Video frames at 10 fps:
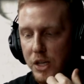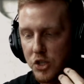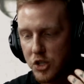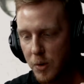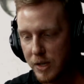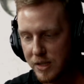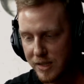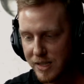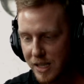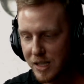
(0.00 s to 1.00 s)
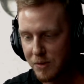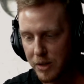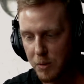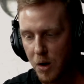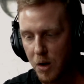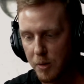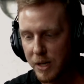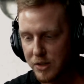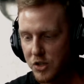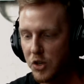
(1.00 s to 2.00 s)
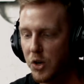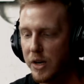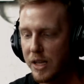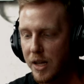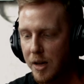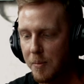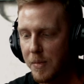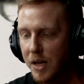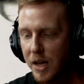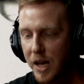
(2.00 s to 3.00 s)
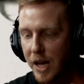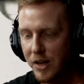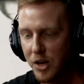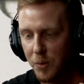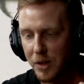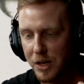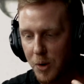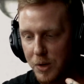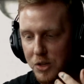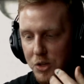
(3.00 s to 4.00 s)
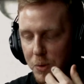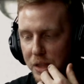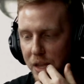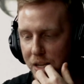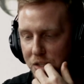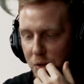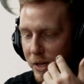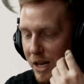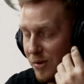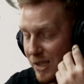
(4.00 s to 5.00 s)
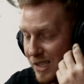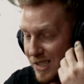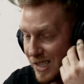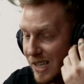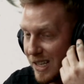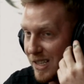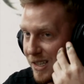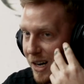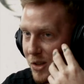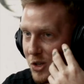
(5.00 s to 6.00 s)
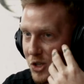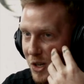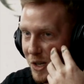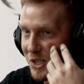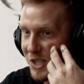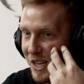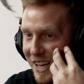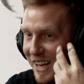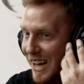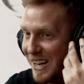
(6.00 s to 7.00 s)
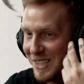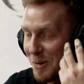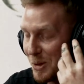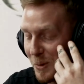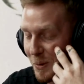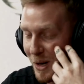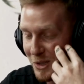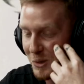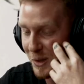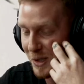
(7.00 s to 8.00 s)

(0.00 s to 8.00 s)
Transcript: They just know it's instinctively wrong because it's hurting them, and they don't really know what to do with that. So we definitely see it inside of the church, and it's something we wrestle